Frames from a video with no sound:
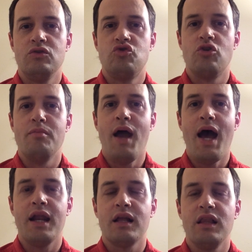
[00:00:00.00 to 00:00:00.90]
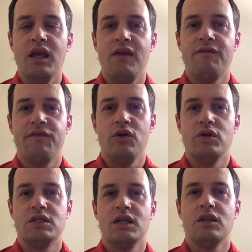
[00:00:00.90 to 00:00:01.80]
dramatically
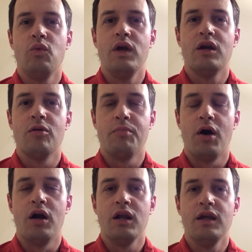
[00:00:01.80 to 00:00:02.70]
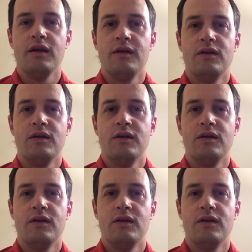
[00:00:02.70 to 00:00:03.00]
influencing the weaker party,